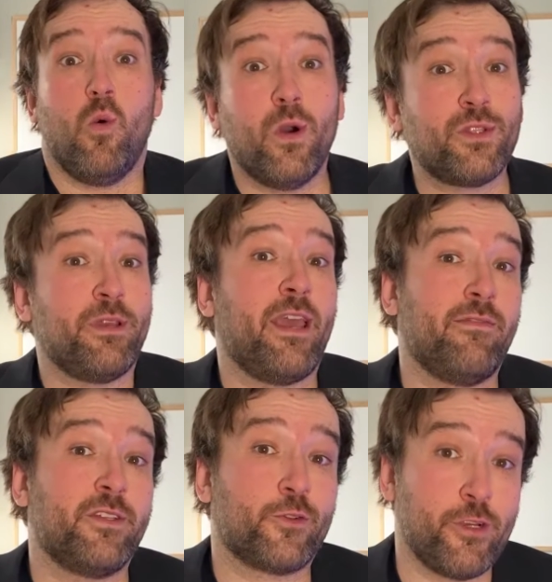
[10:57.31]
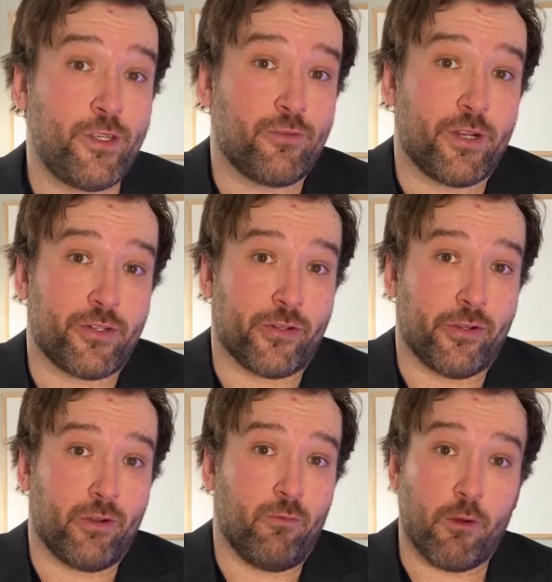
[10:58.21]
Once we have this tree
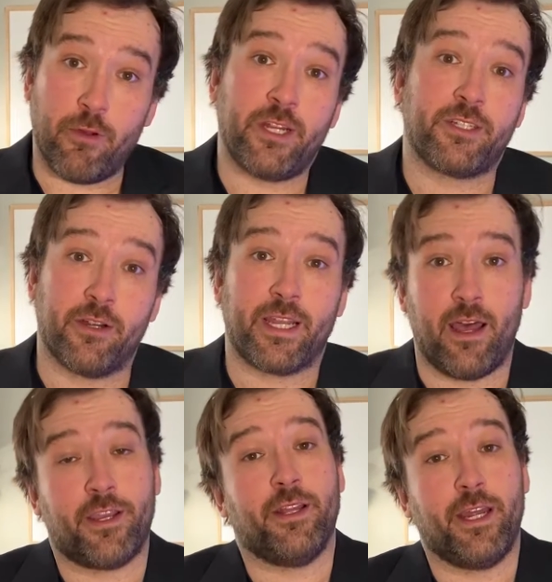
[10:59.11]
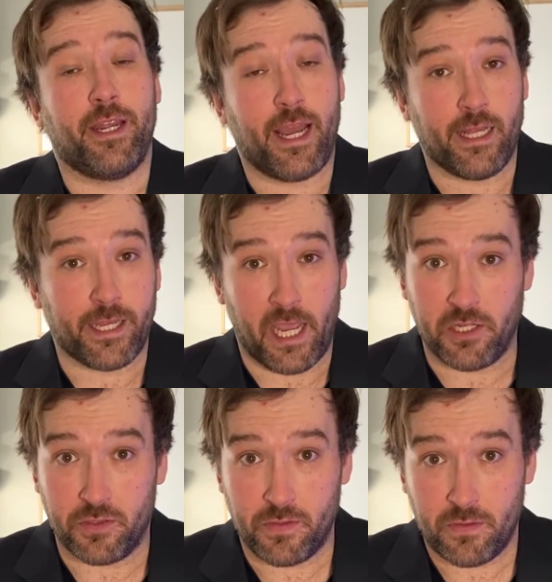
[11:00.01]
structure, we're ready to start calculating
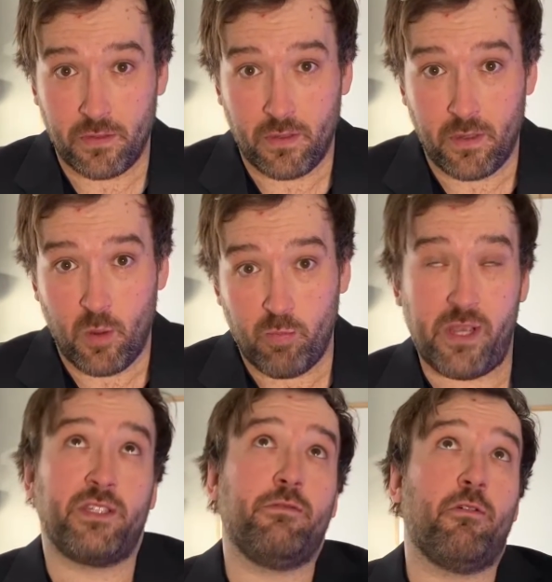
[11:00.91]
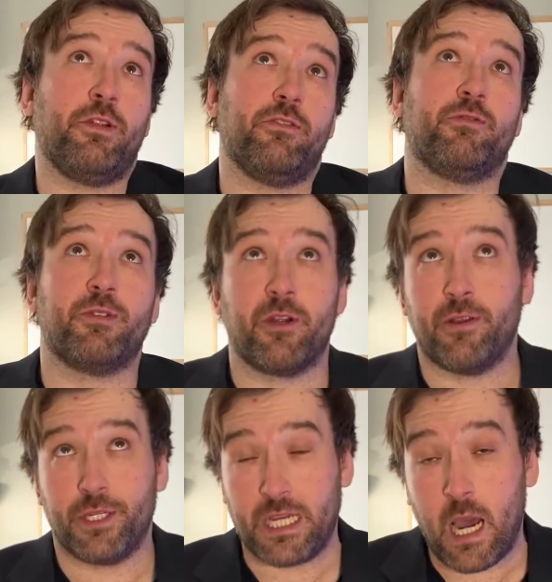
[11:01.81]
allocations. Basically what we do is we start
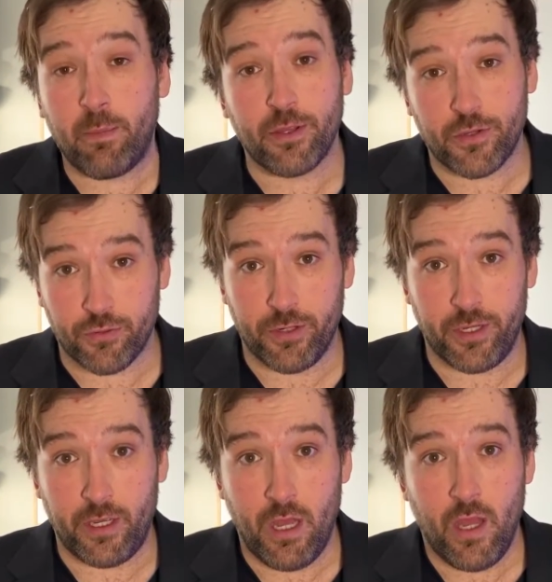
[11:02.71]
at the top of the tree.